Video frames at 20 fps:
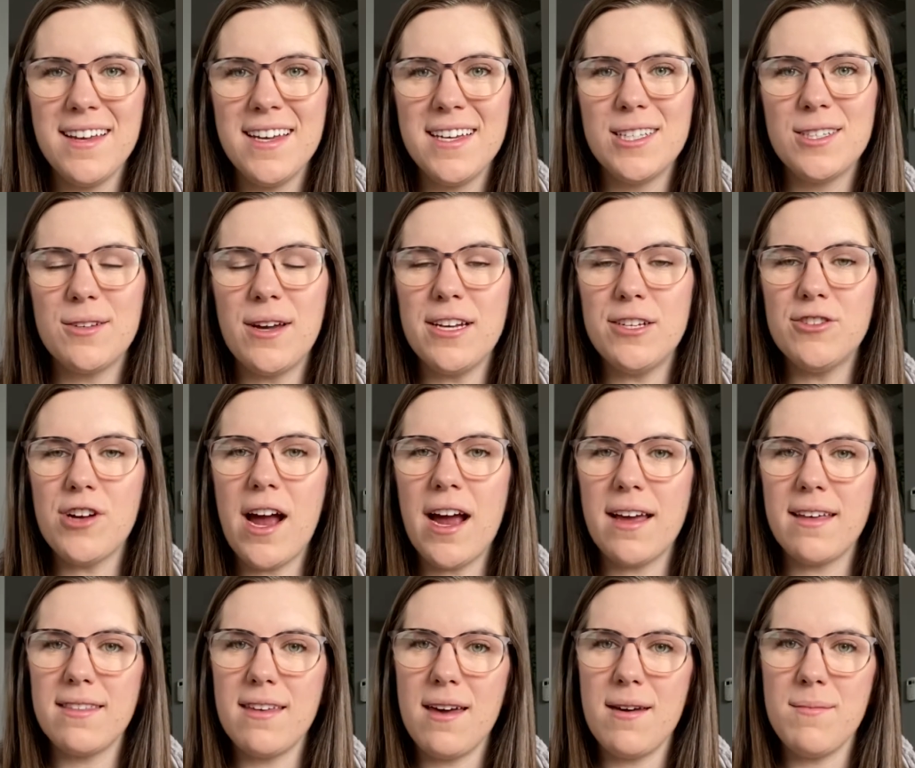So I
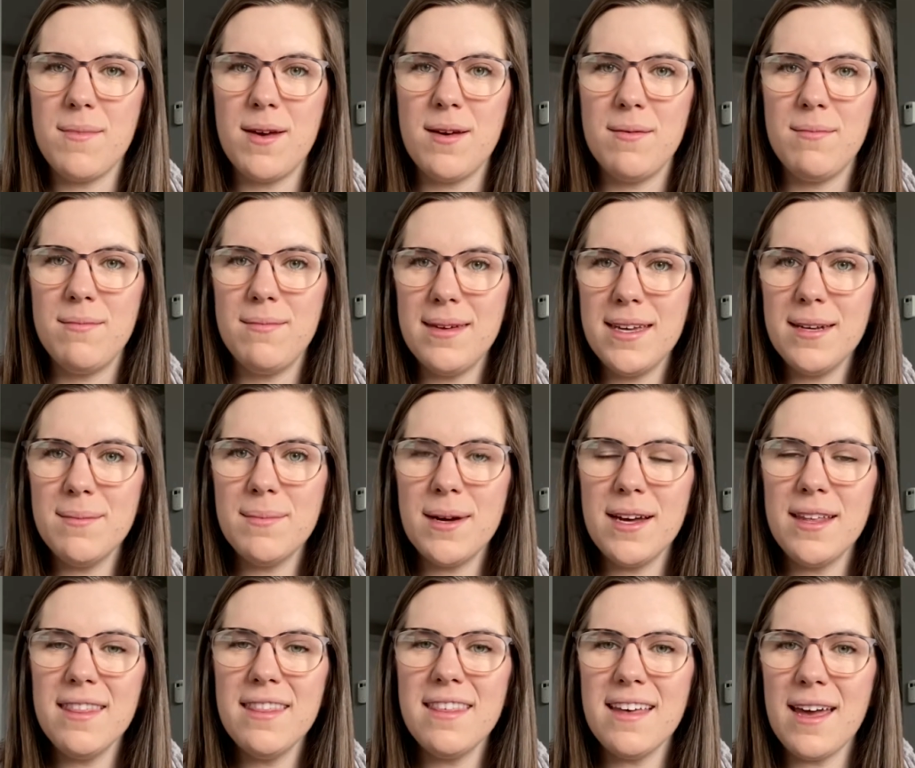track them
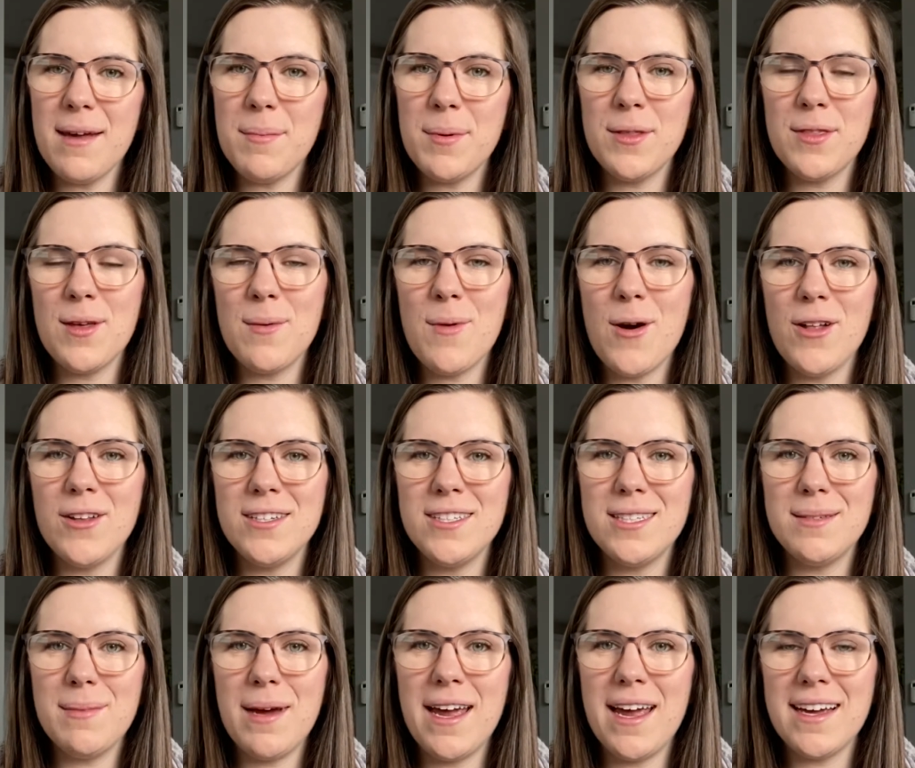mid-month, I put them all into
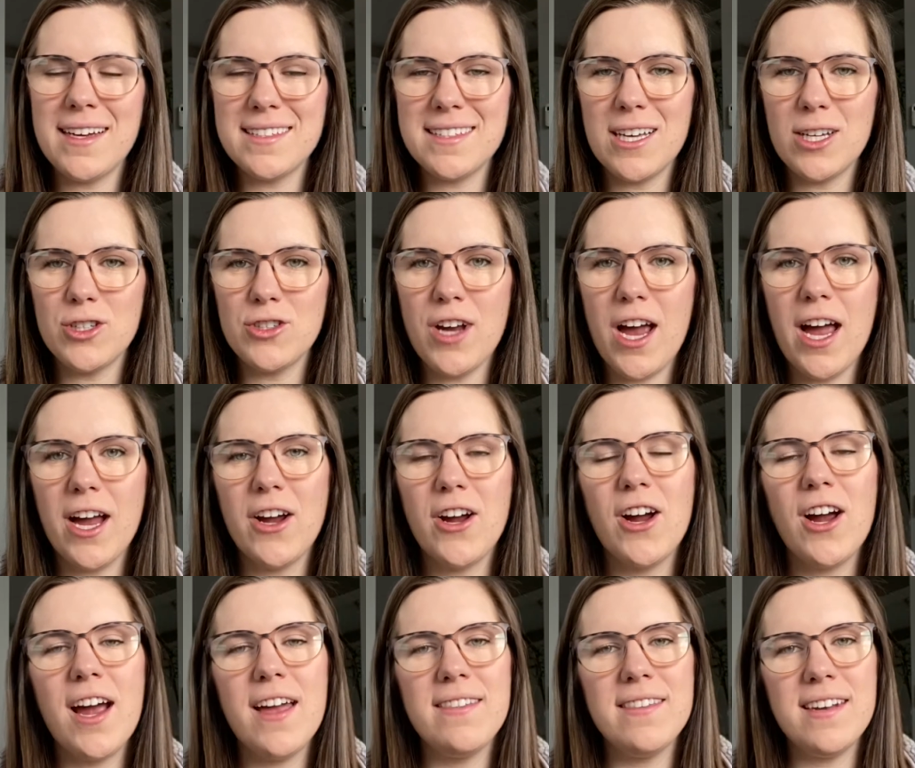my Excel tracker,
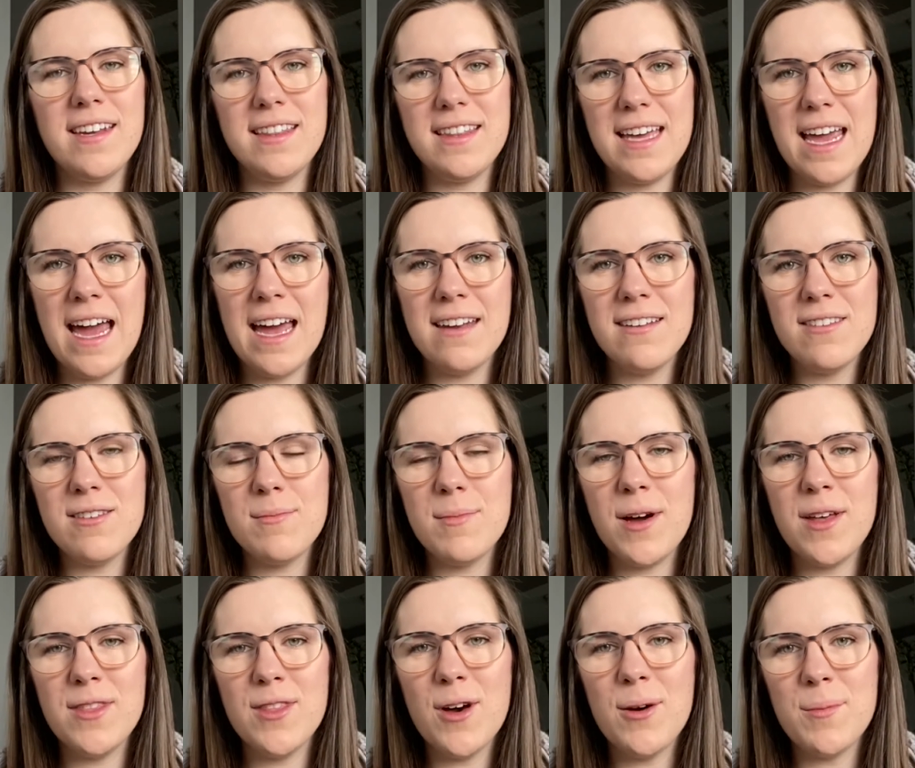and then at the end of the
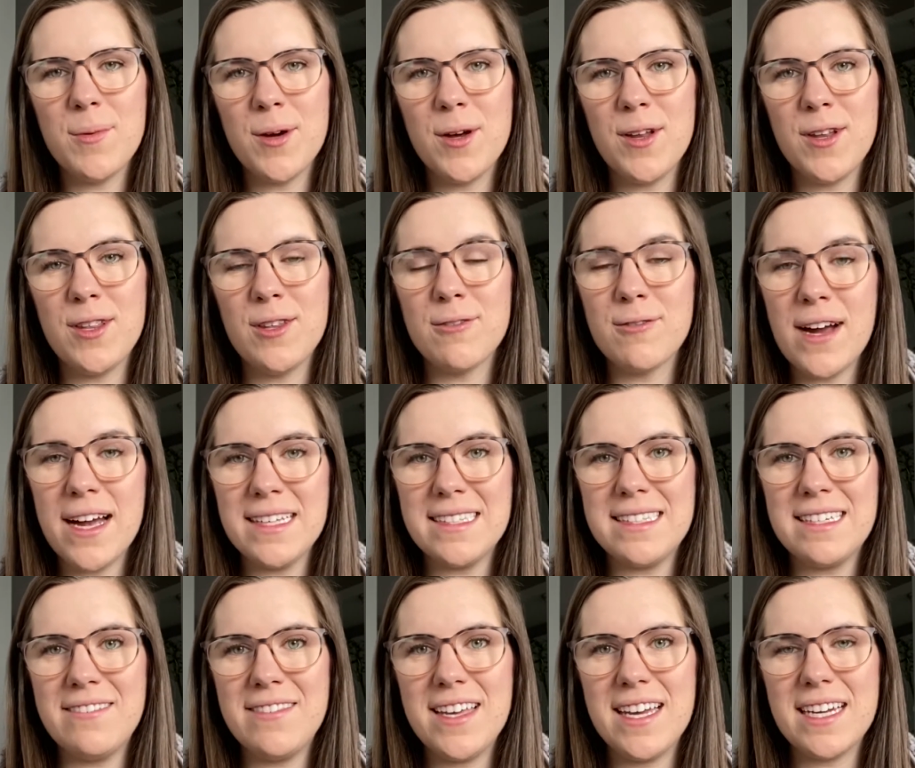month, I'll put the rest
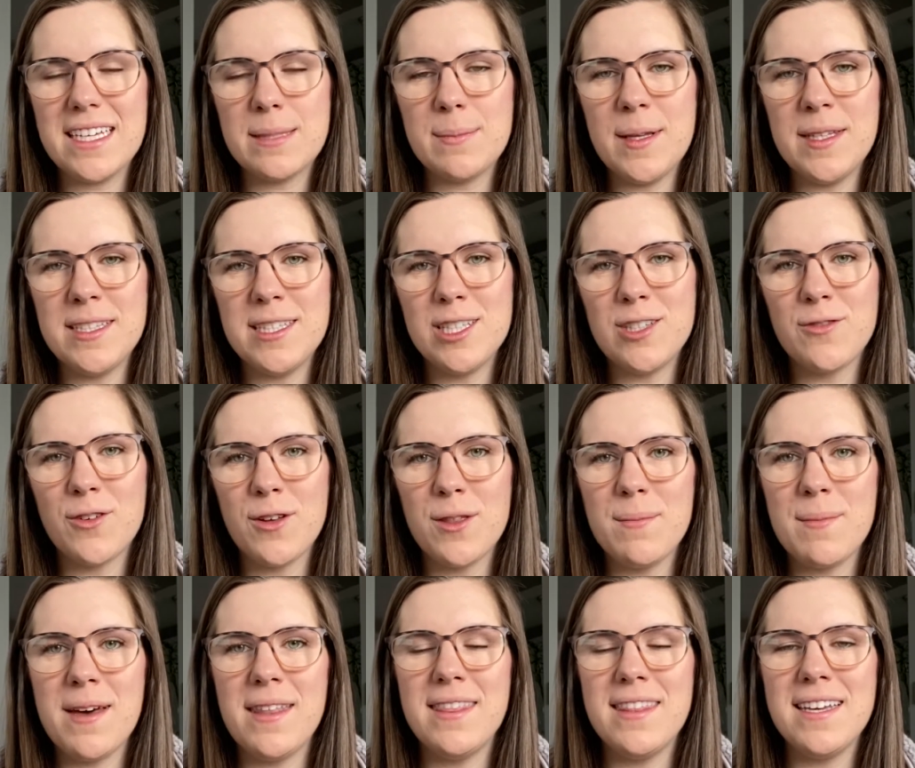of the expenses for the
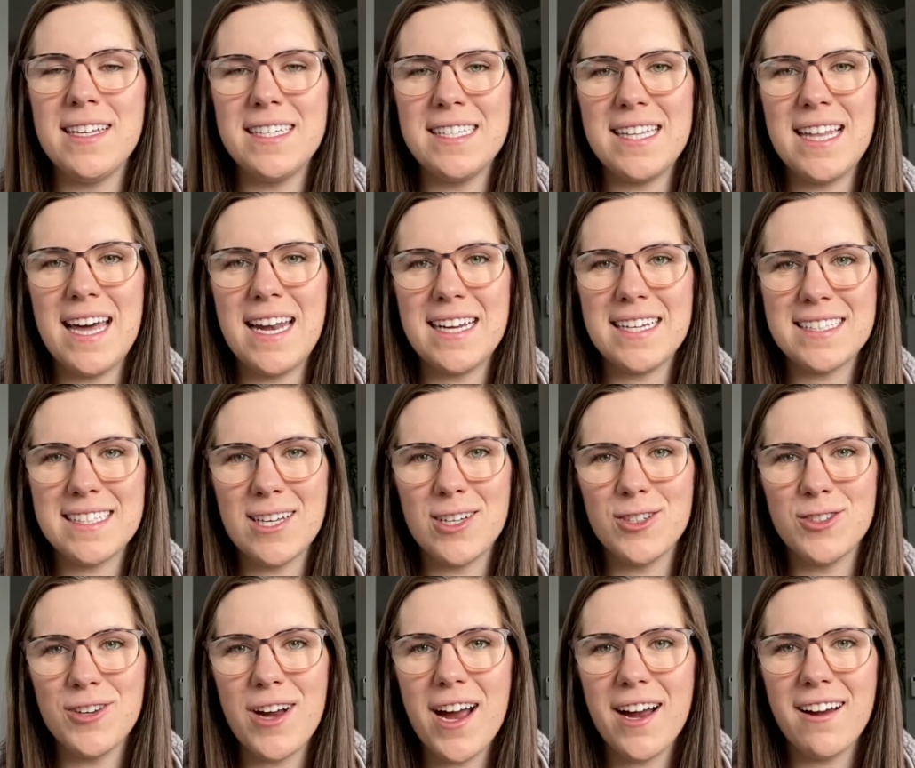month into that Excel
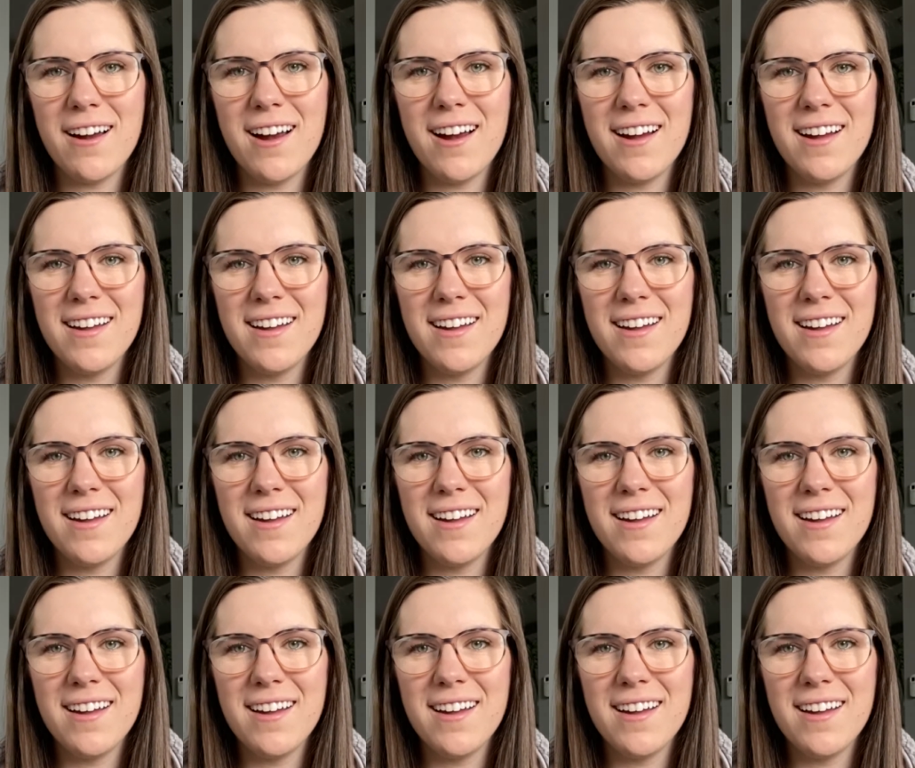tracker.